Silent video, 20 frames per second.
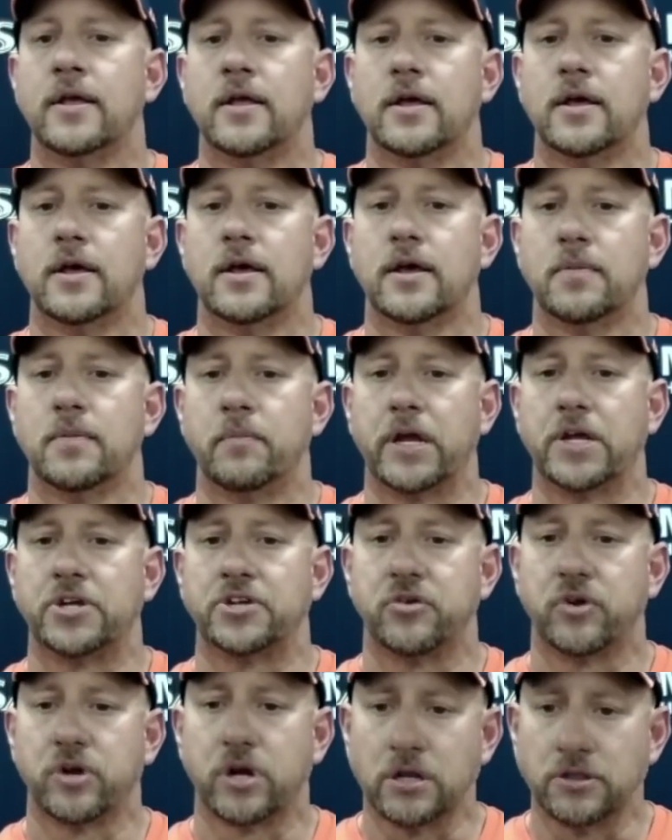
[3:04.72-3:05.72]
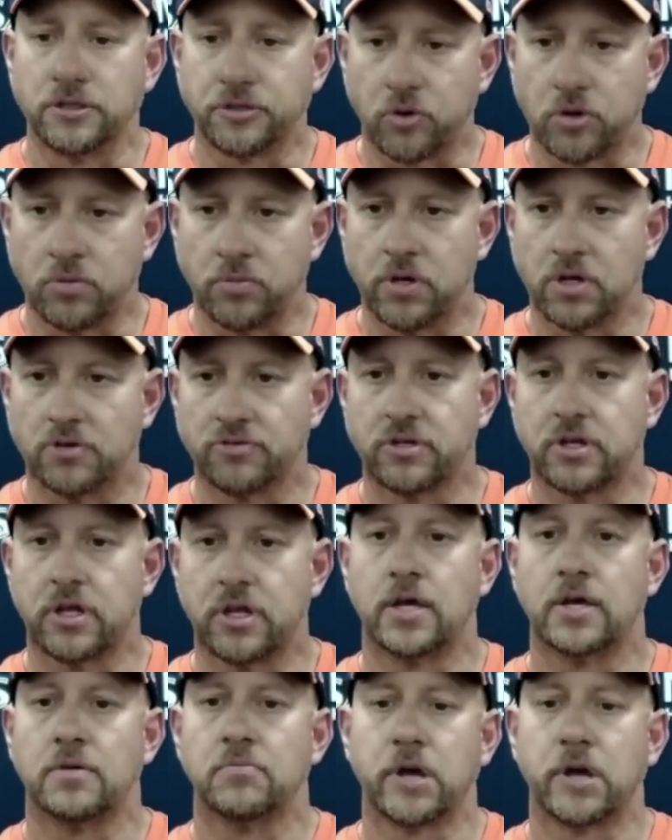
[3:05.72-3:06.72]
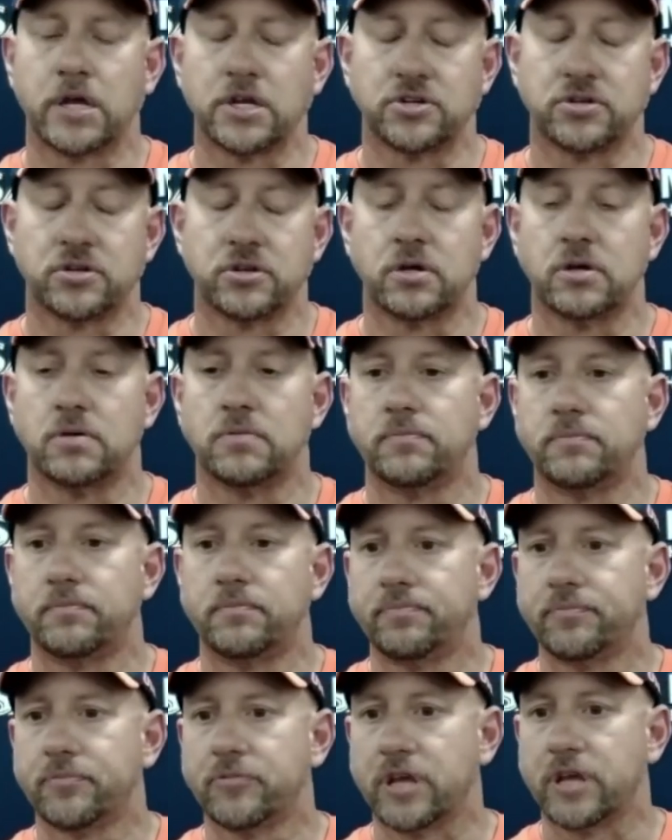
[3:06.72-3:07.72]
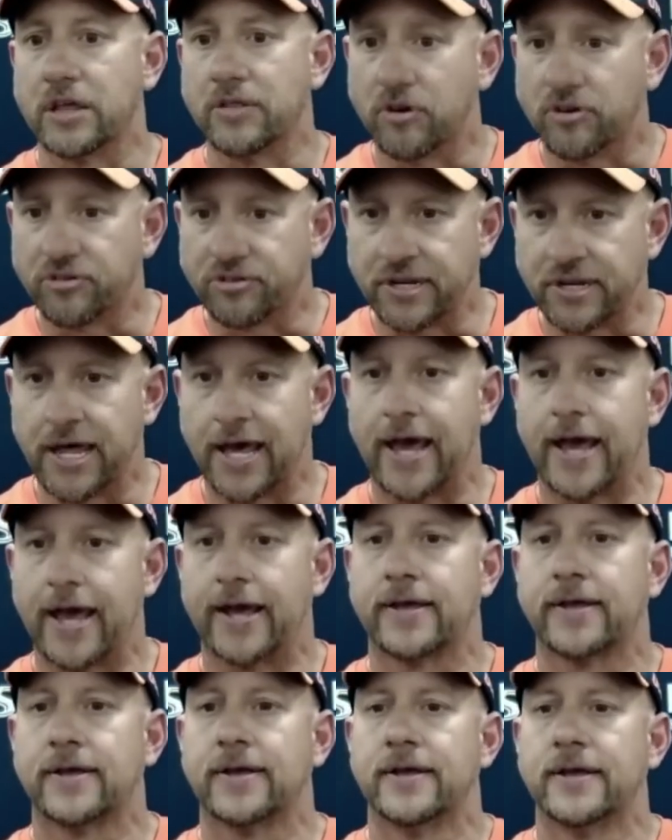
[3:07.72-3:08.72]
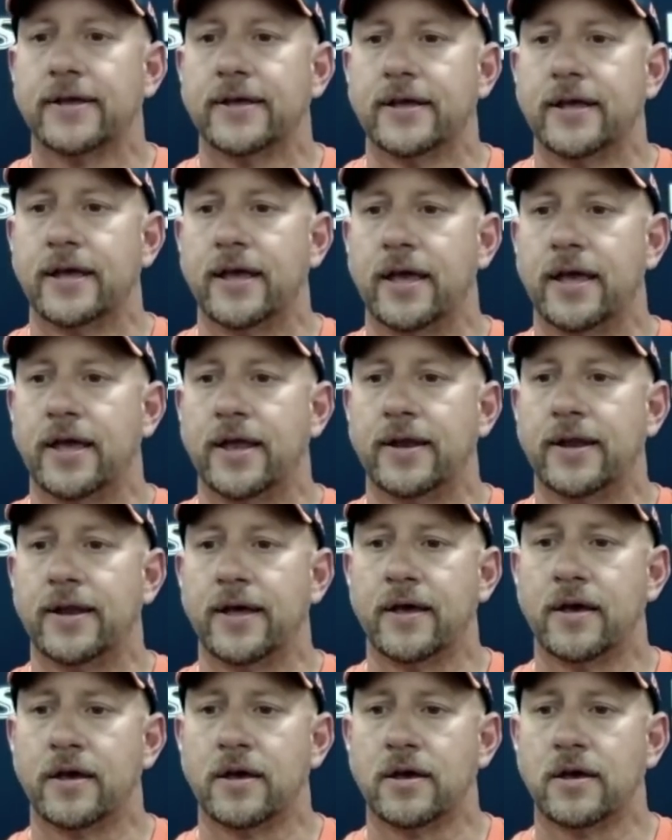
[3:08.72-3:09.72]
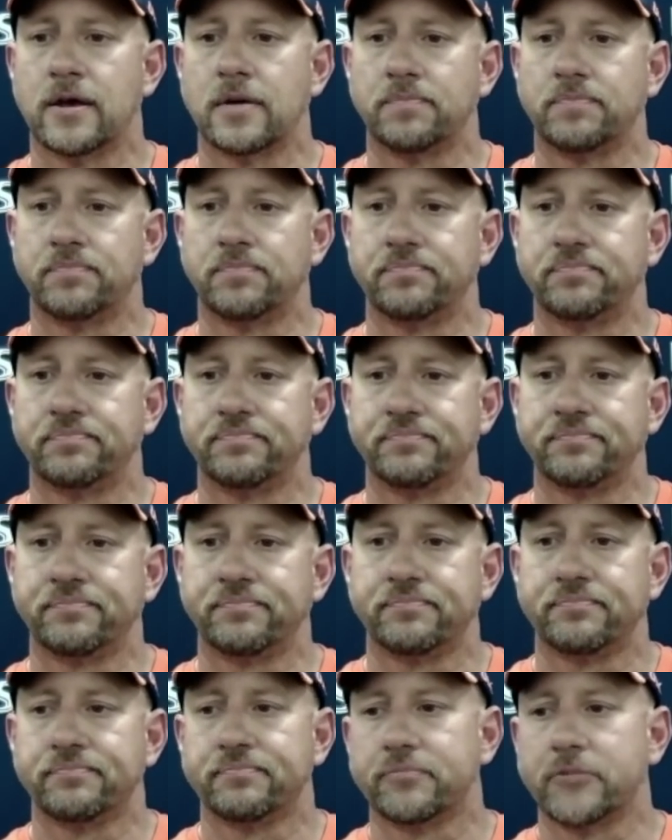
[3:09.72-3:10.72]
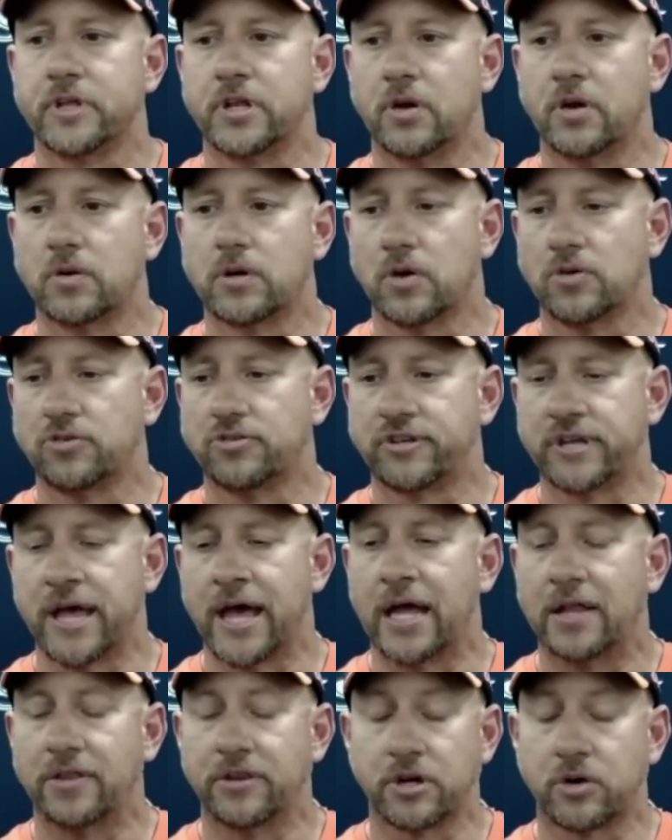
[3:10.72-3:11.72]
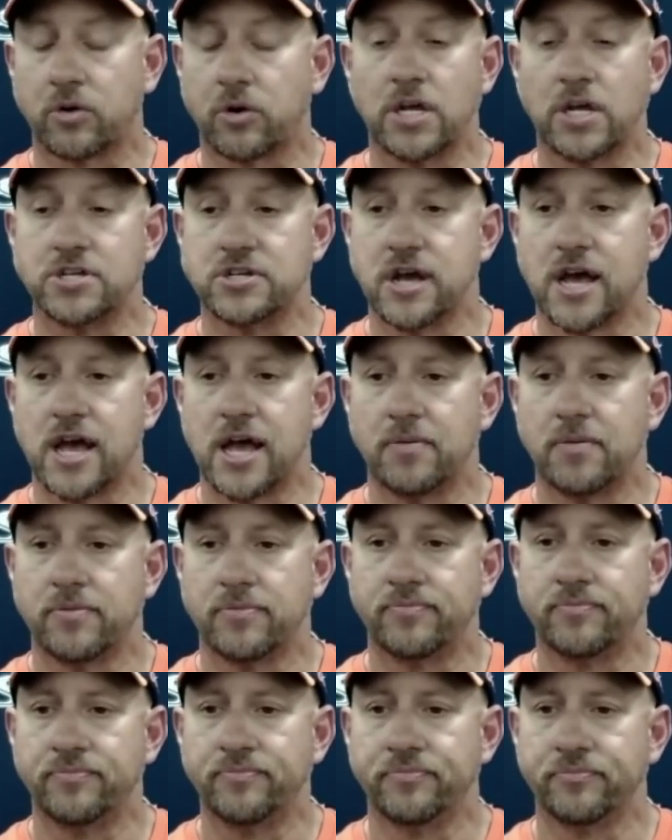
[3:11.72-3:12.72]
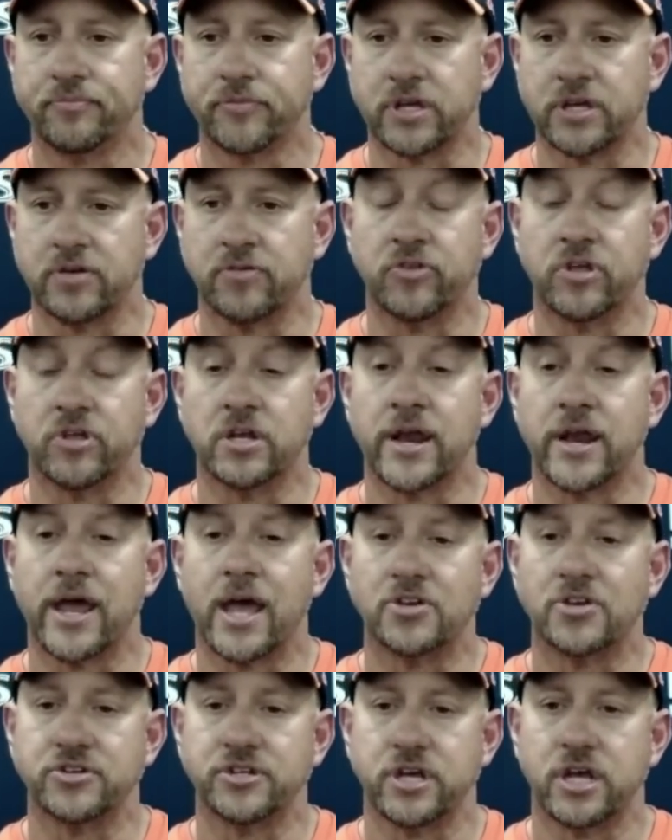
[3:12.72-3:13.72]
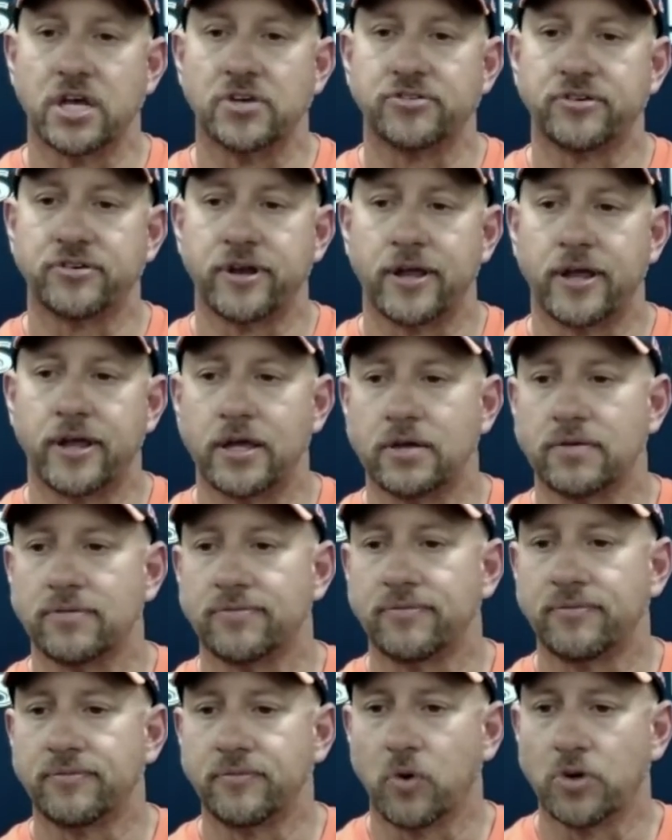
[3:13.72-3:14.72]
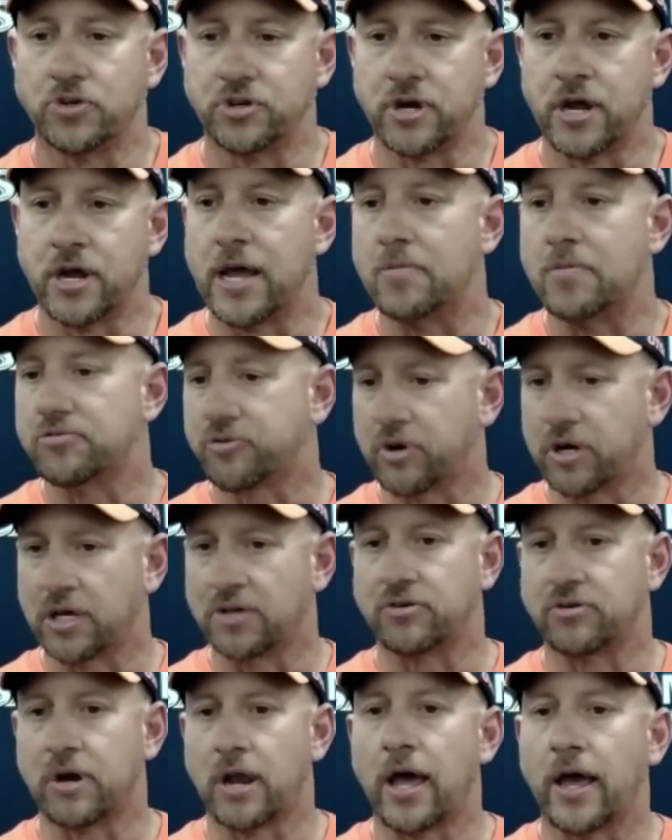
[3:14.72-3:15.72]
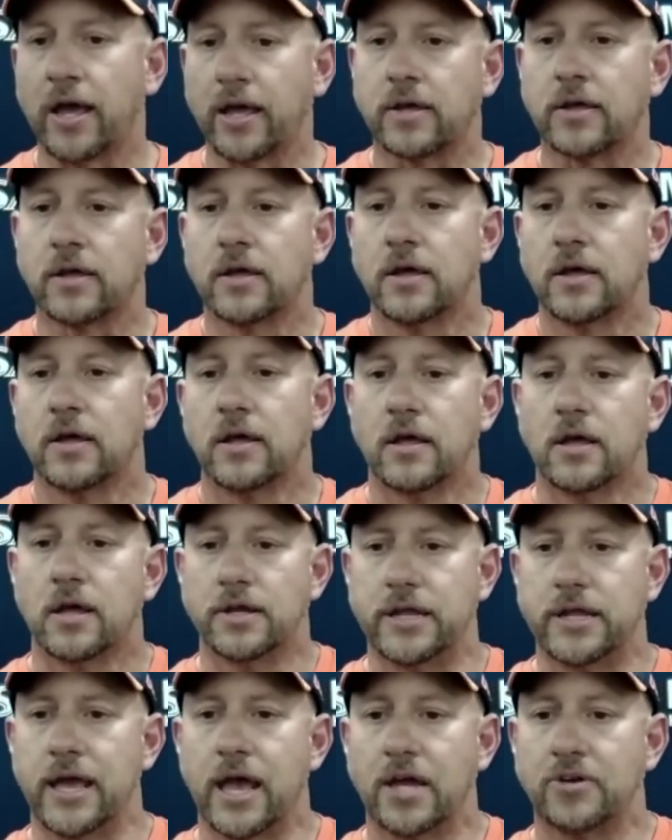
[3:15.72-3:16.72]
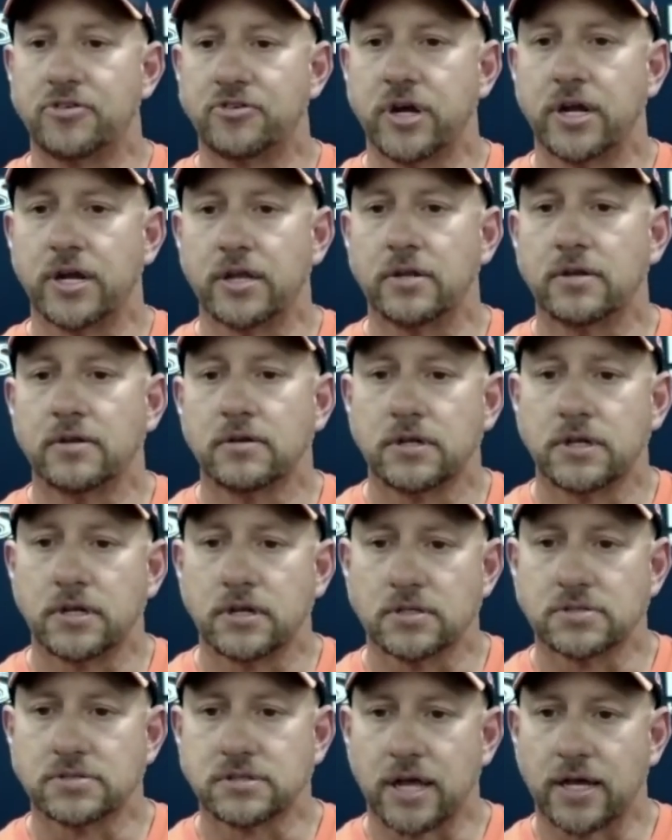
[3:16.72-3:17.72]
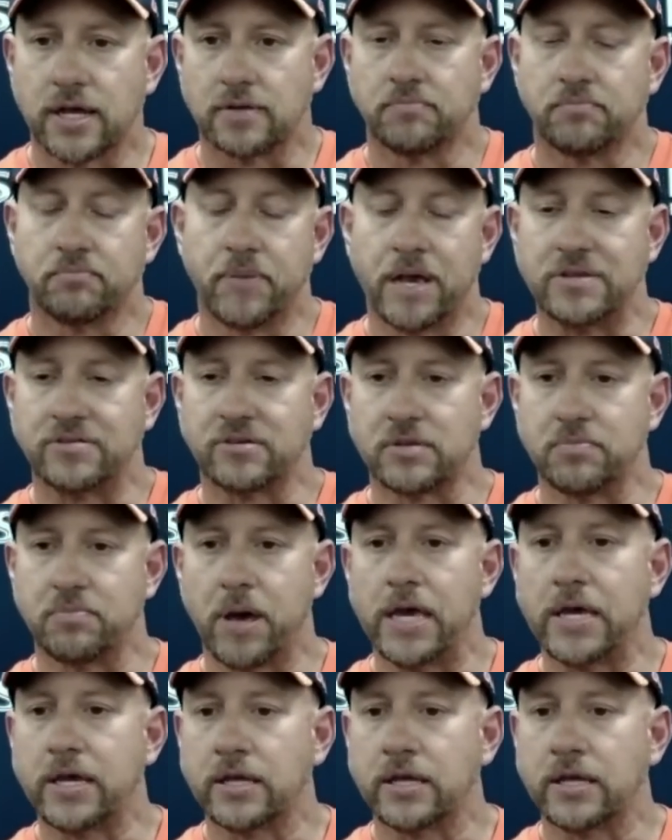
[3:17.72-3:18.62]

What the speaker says: making sure they're getting 3 meals a day, making sure they're getting their snack. And Coach Stein did a great job of giving the analogy yesterday of what your hamstrings are like, dehydrated. It's like basically baking.